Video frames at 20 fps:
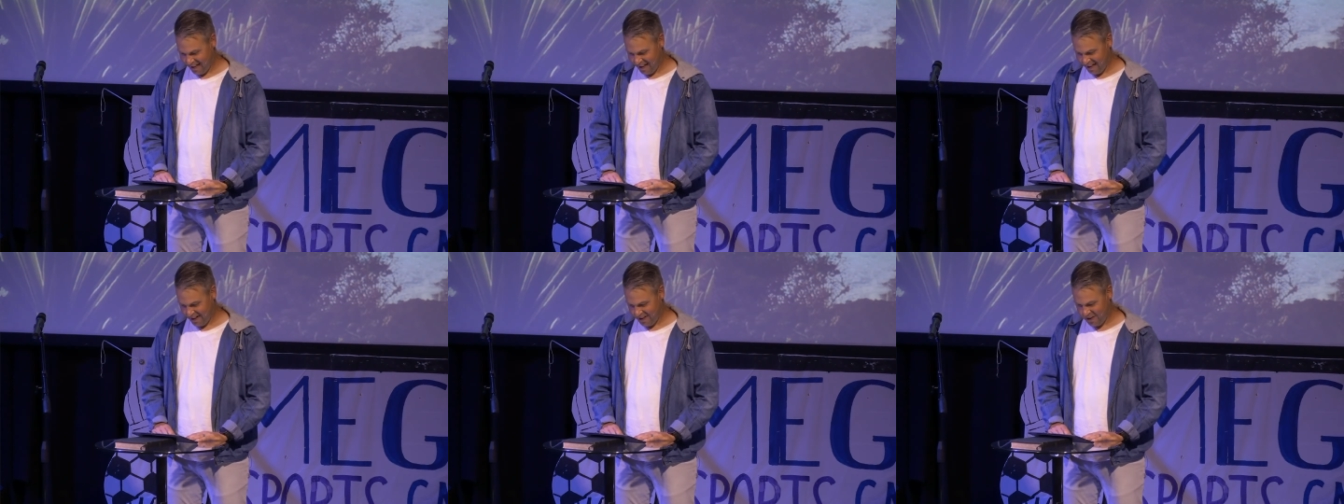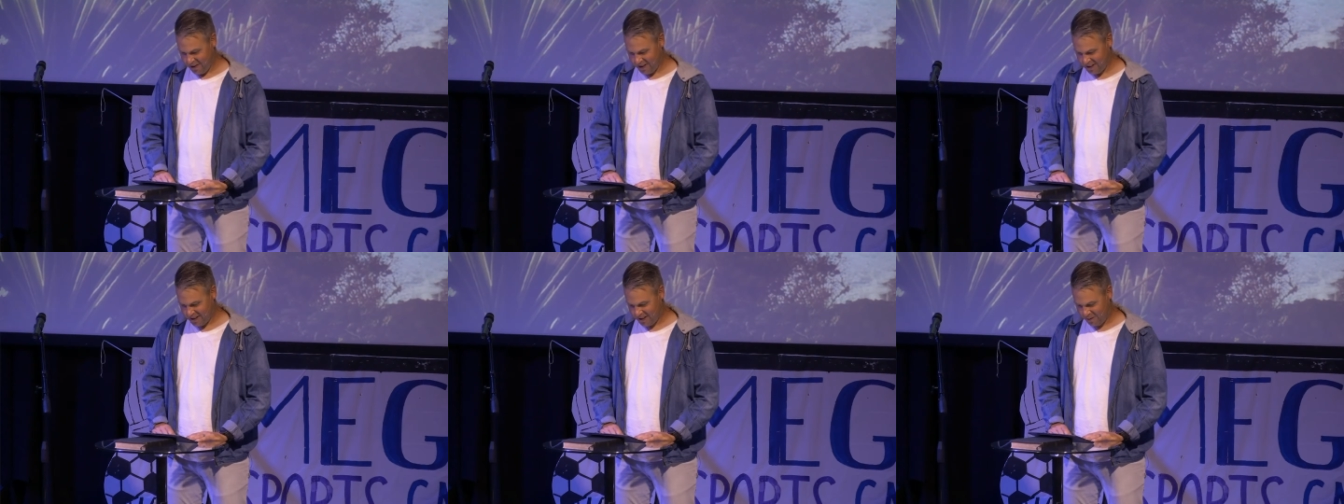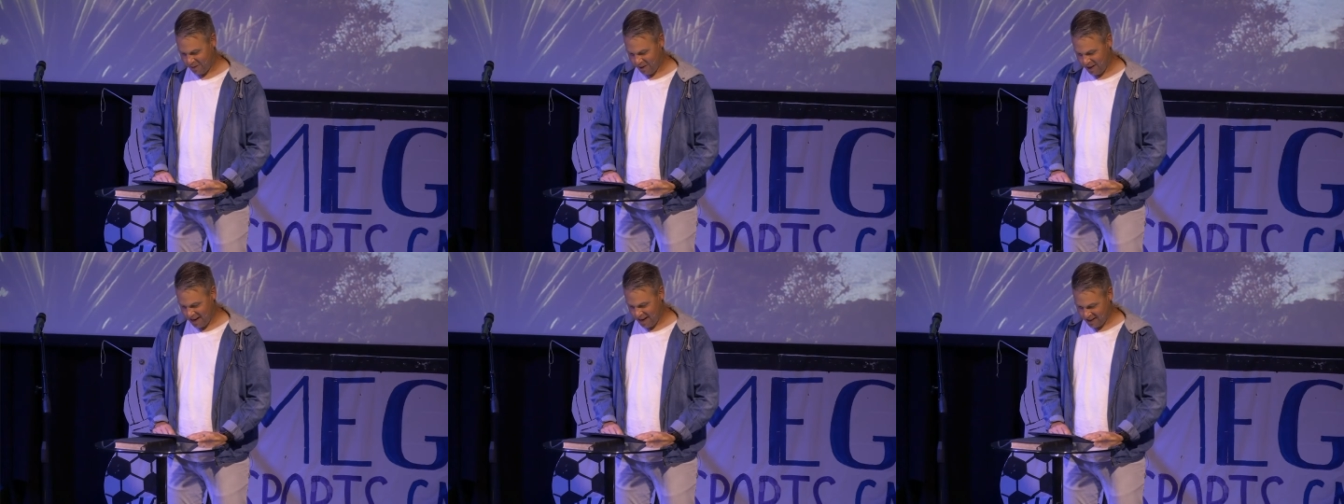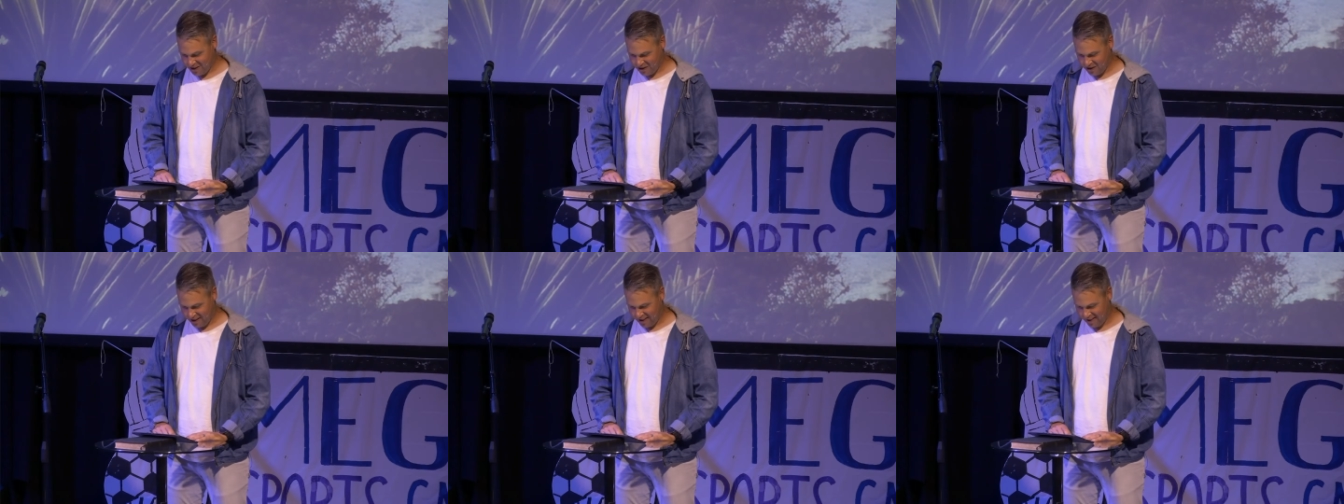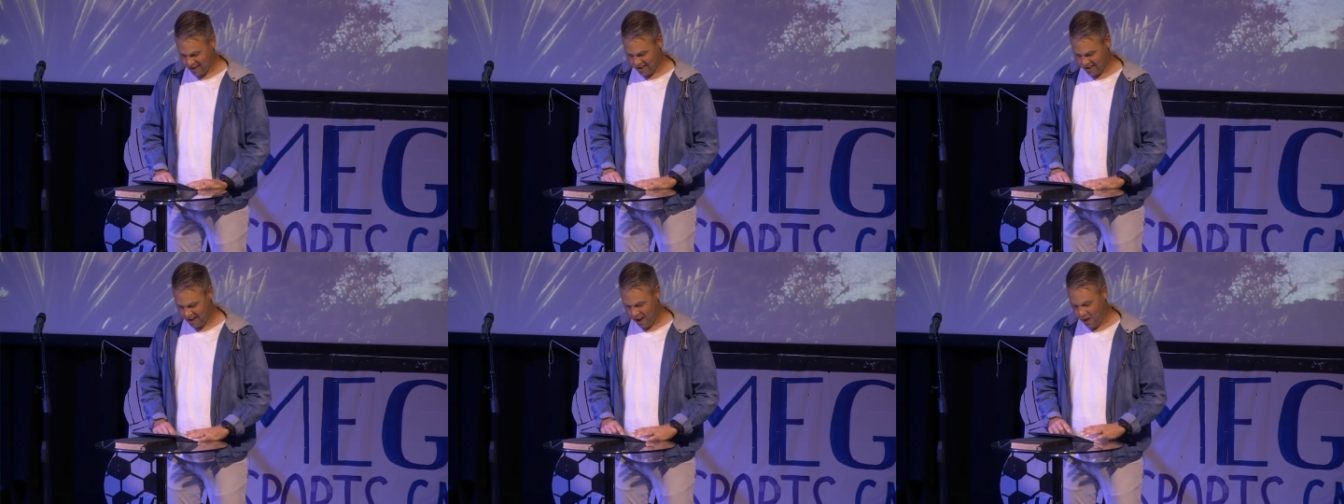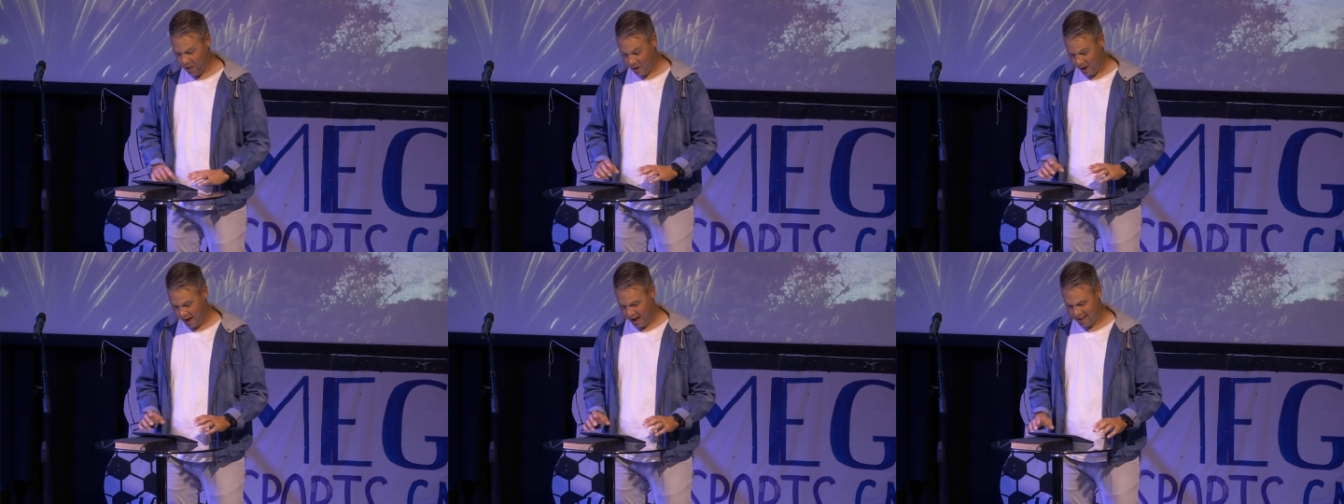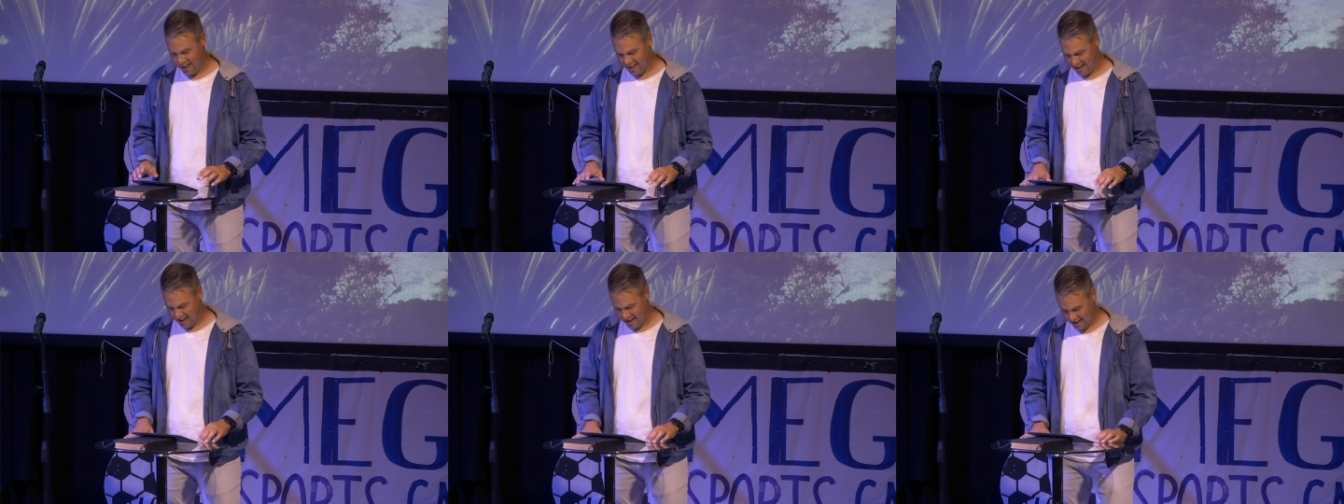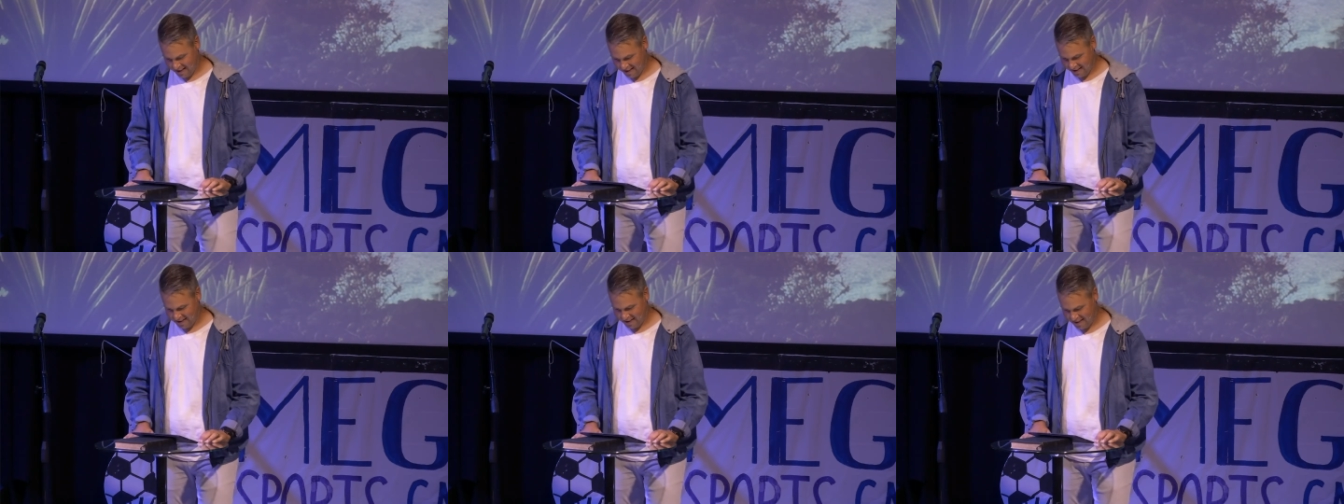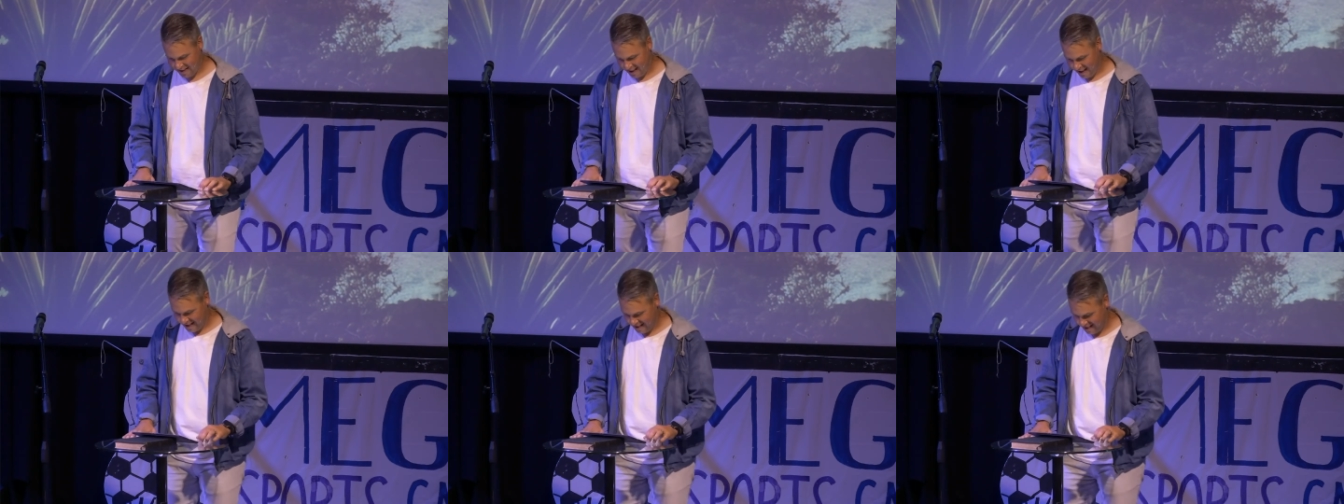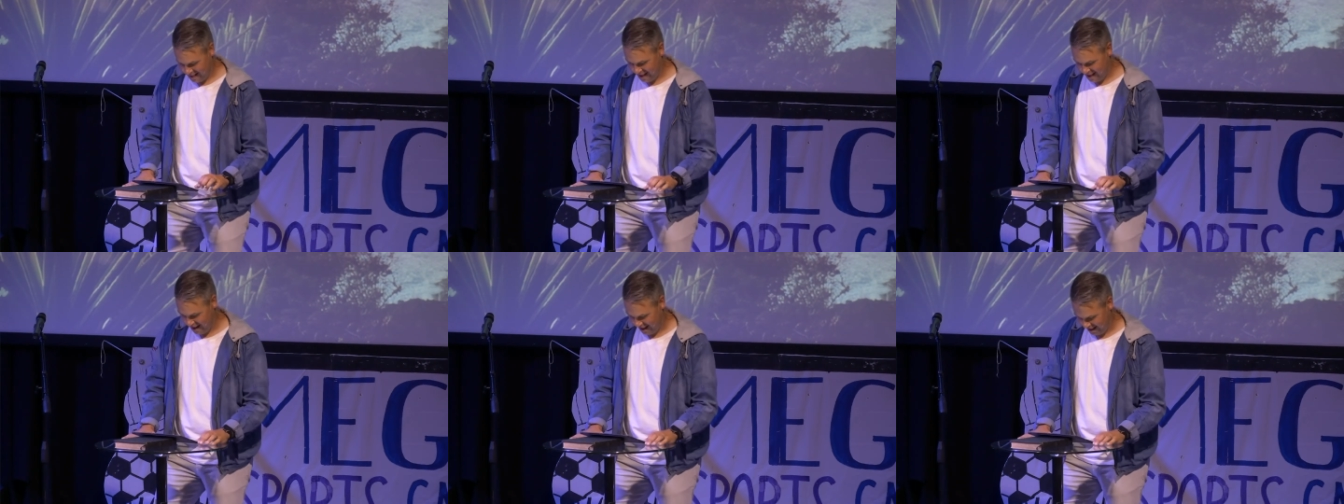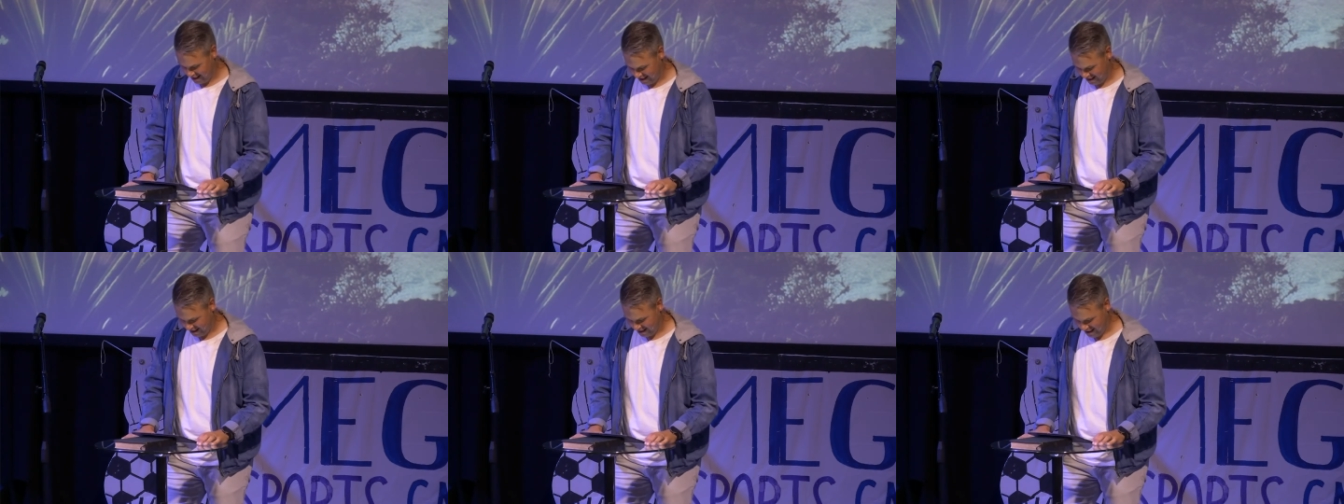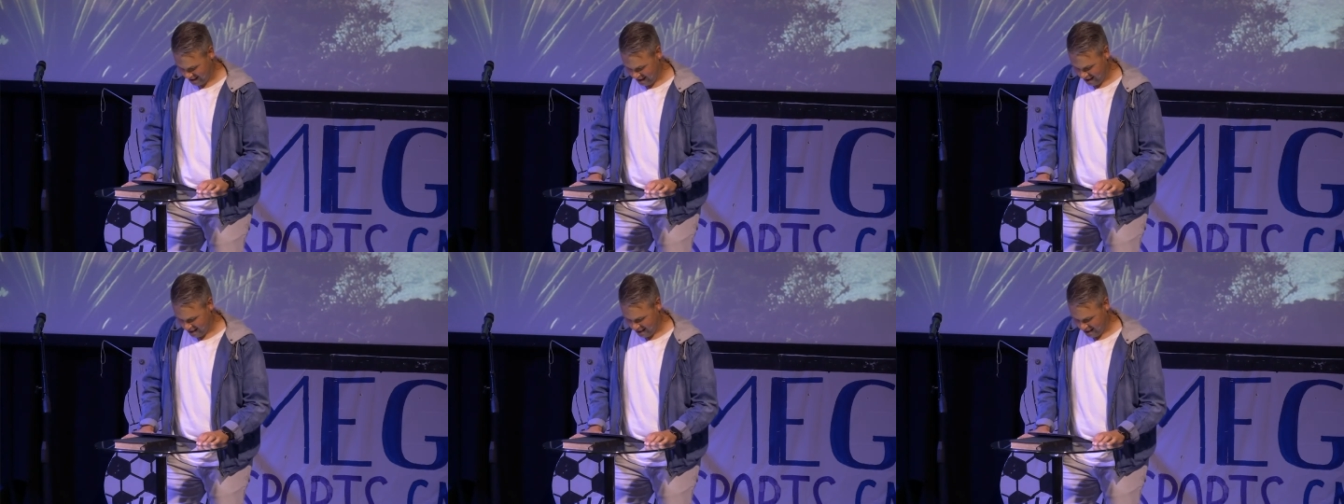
Christopher Hitchens, another atheist, says this.